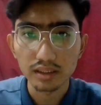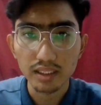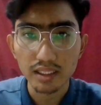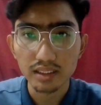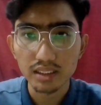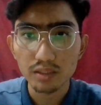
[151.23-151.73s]

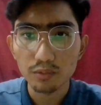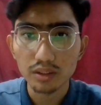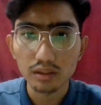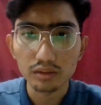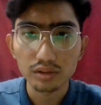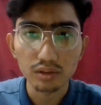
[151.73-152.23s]
then it
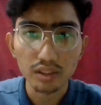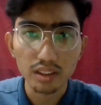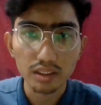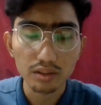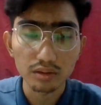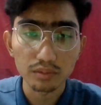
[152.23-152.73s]
will also
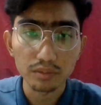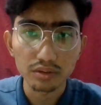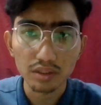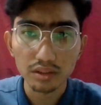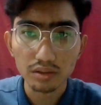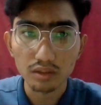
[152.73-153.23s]
carry
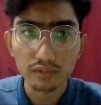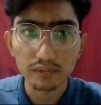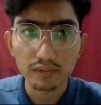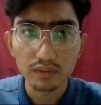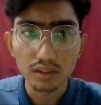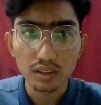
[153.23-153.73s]
urban
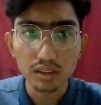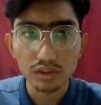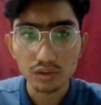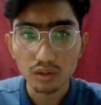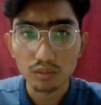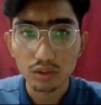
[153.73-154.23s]
runoff,
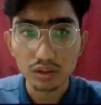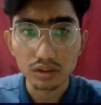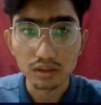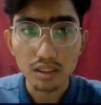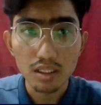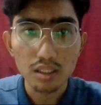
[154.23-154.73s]

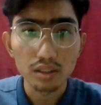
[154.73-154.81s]
stormwater,